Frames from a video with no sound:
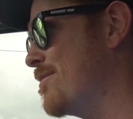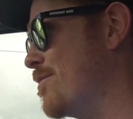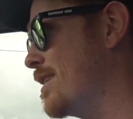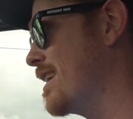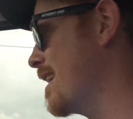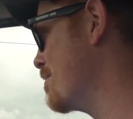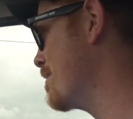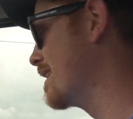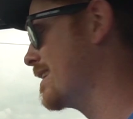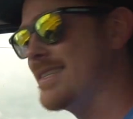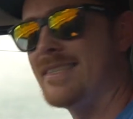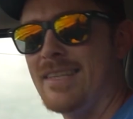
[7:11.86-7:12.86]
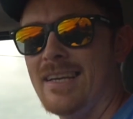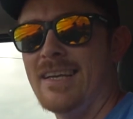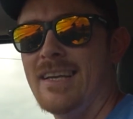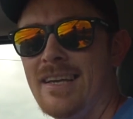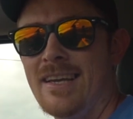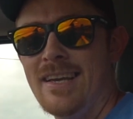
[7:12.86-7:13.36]
if we can't make this
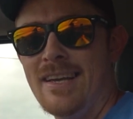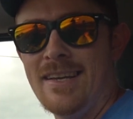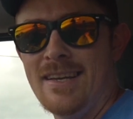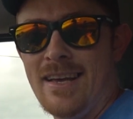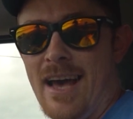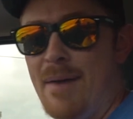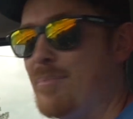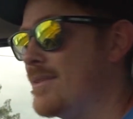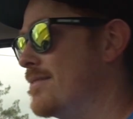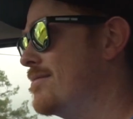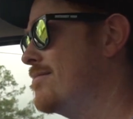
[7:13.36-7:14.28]
thing happen.